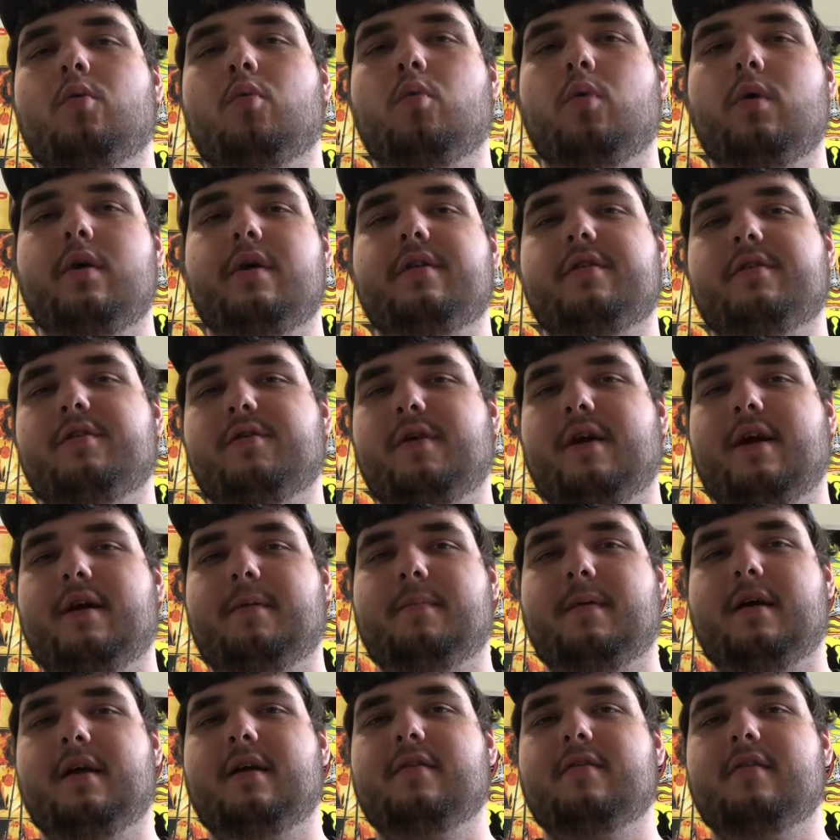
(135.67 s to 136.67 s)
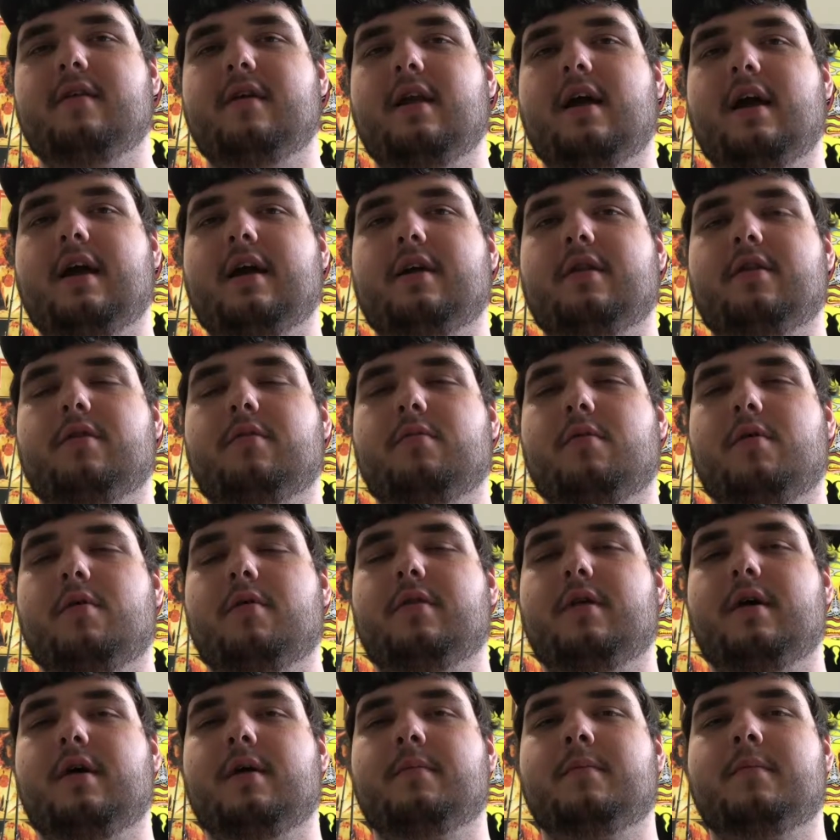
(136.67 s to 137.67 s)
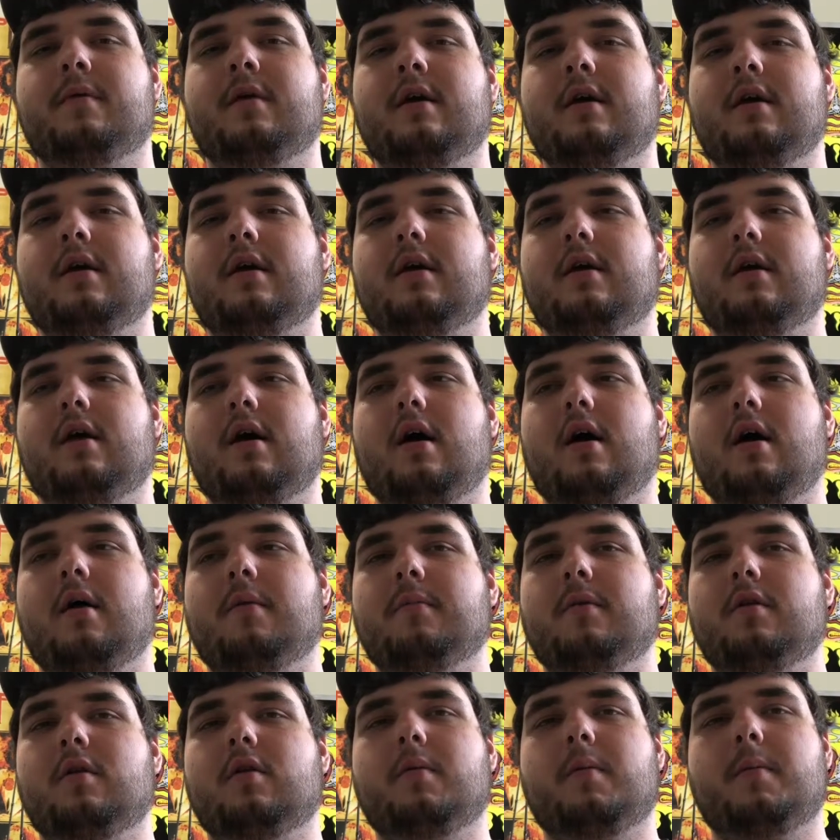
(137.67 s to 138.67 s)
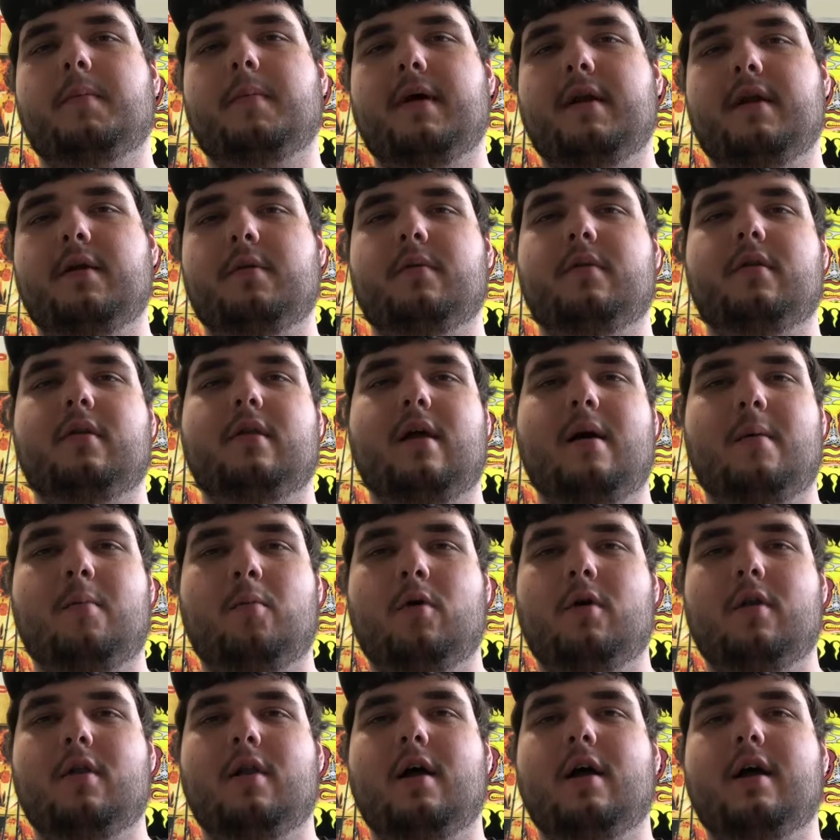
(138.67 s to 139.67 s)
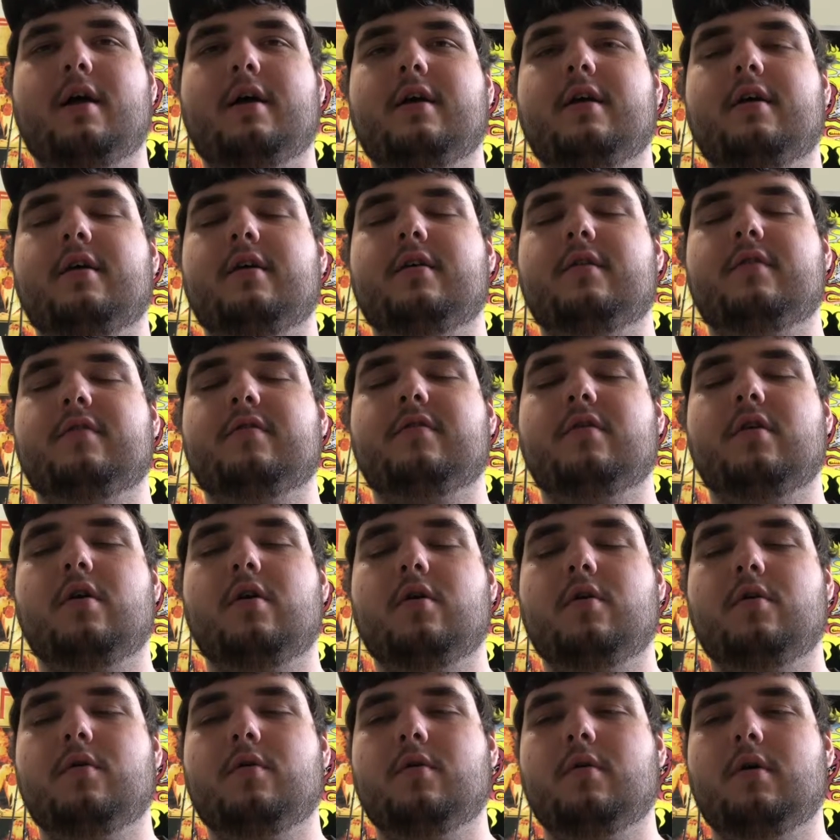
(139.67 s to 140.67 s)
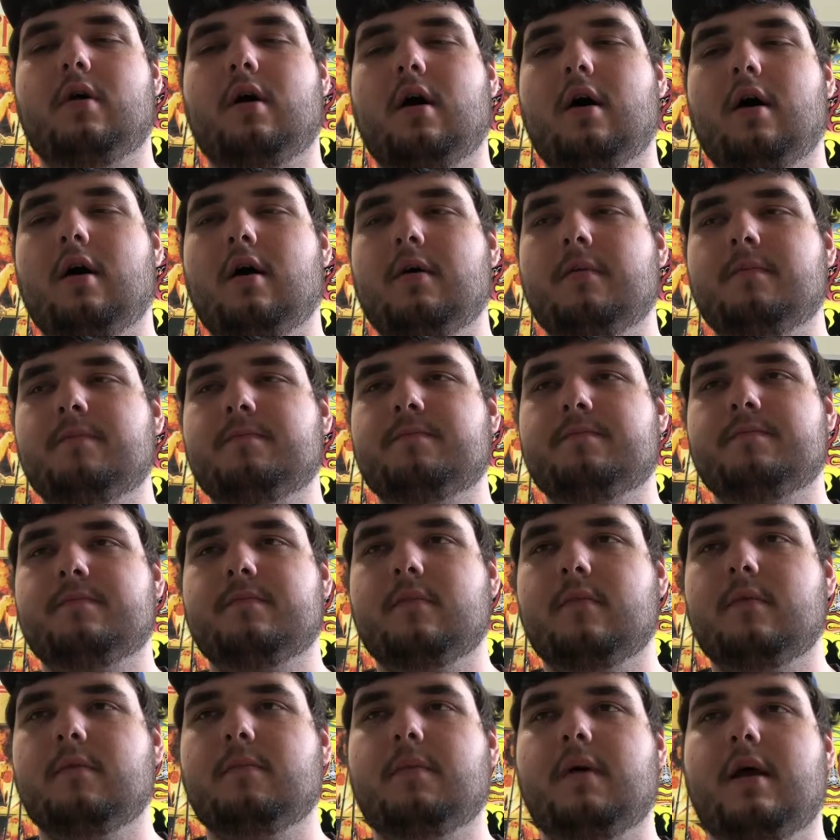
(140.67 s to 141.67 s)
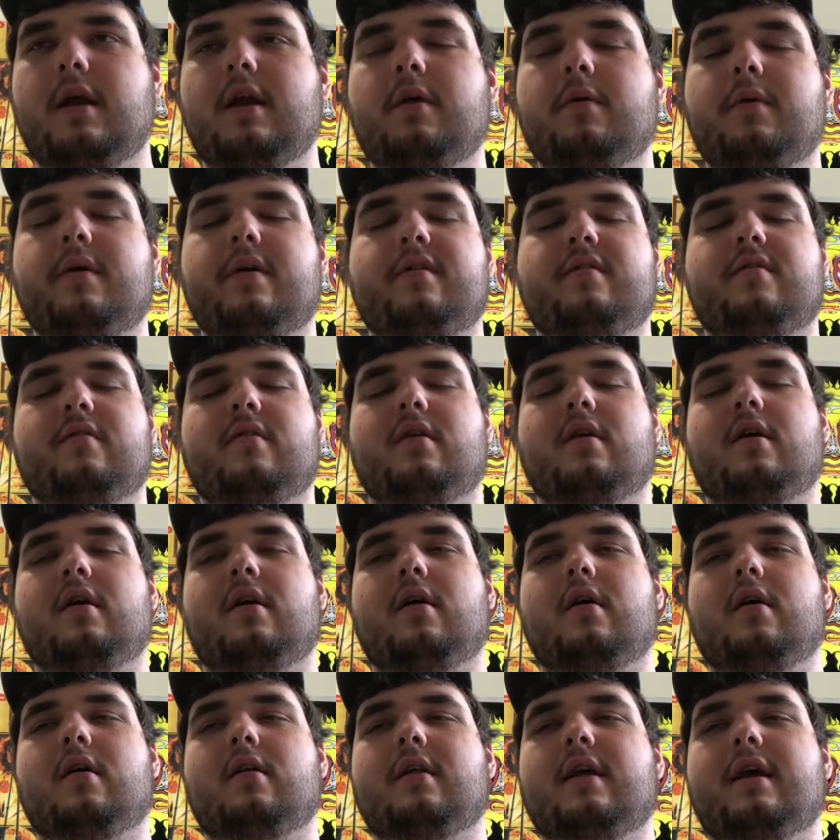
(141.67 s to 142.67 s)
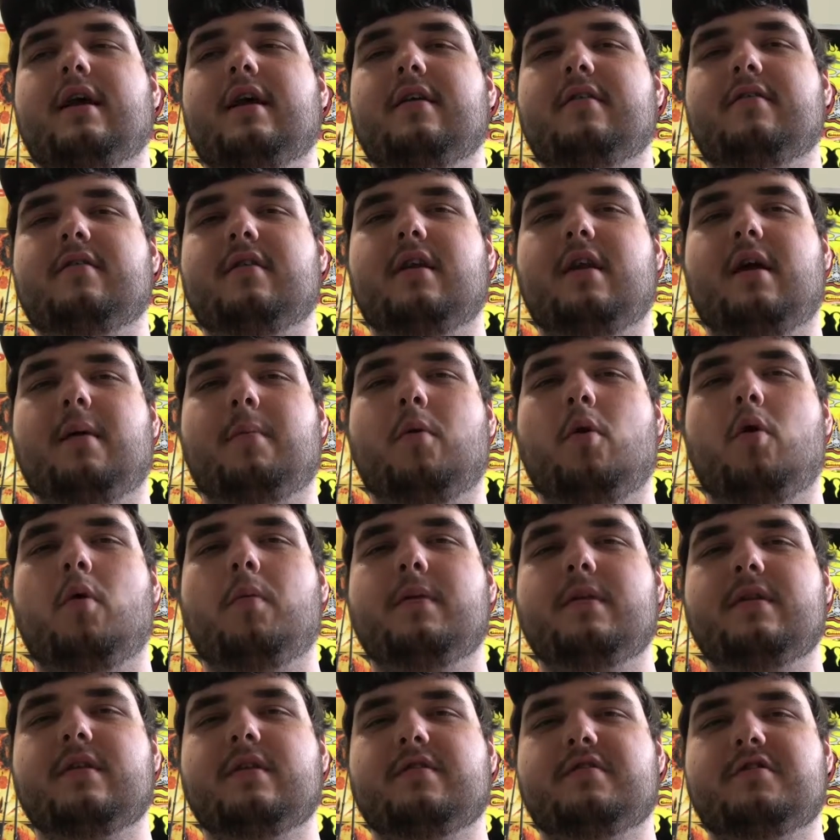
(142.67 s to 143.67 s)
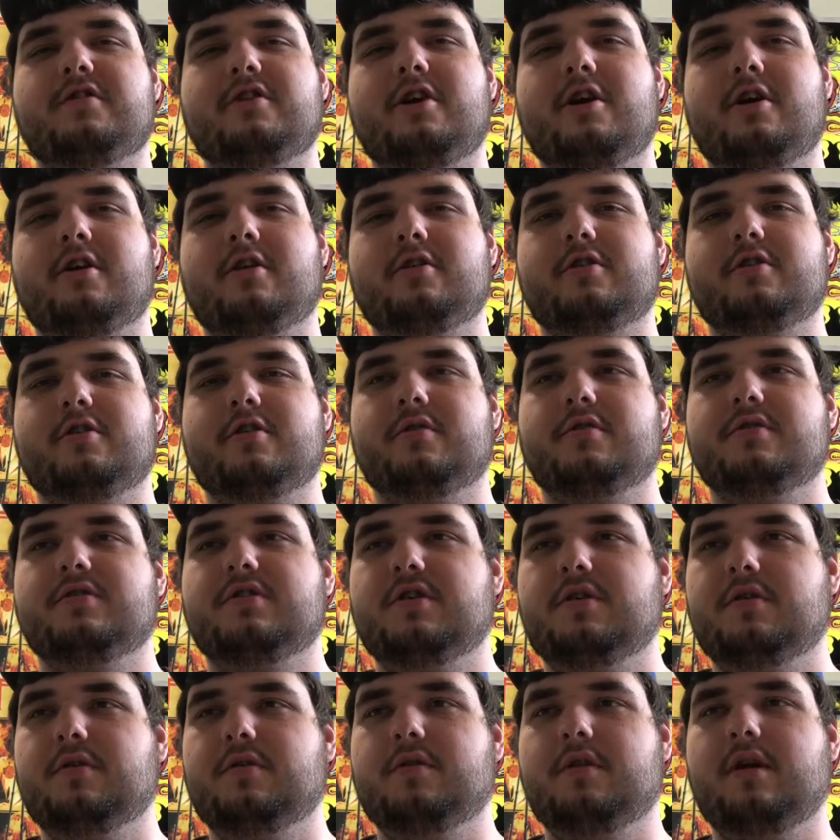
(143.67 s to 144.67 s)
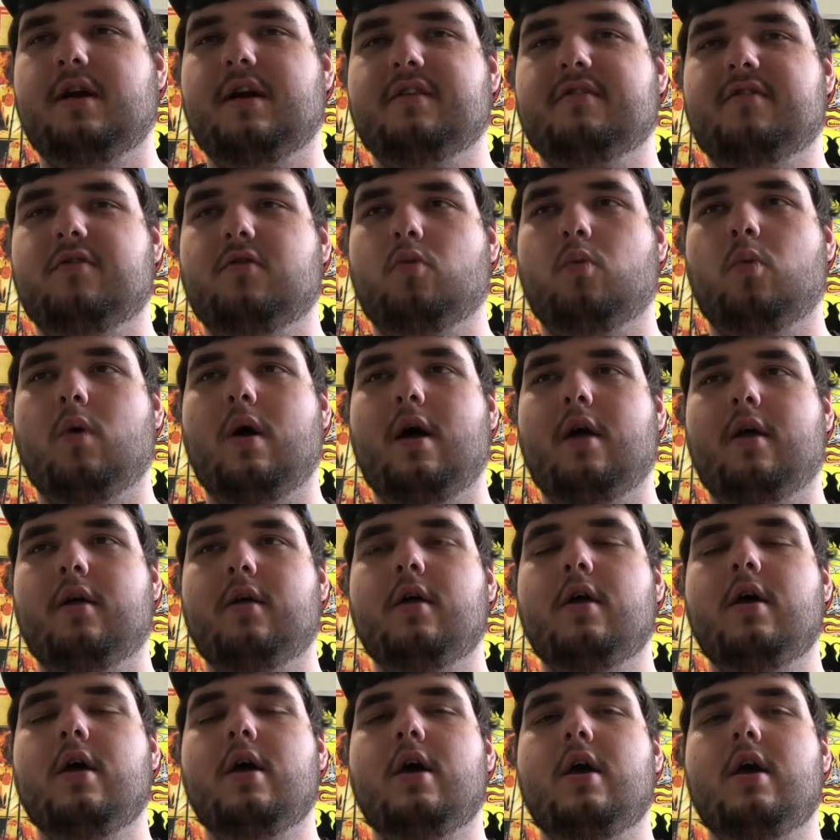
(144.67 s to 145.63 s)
with crankbaits and I could throw them a little bit better with a lot more luck. So but anyways, like I said, I'm hoping this challenge goes to you guys as well.